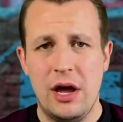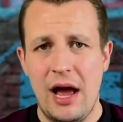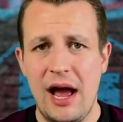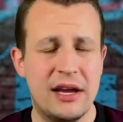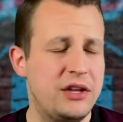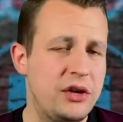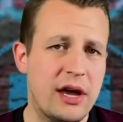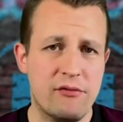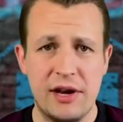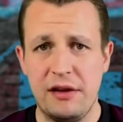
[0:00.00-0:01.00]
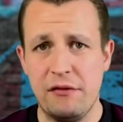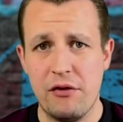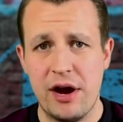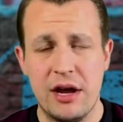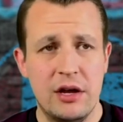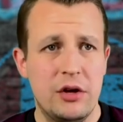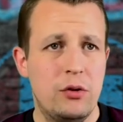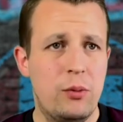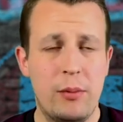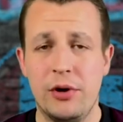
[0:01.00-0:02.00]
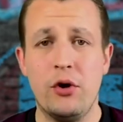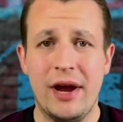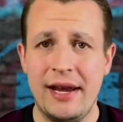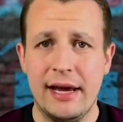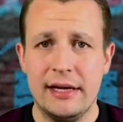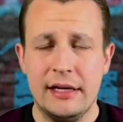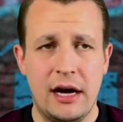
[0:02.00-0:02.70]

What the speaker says: How can you get ready for it when we're not in it?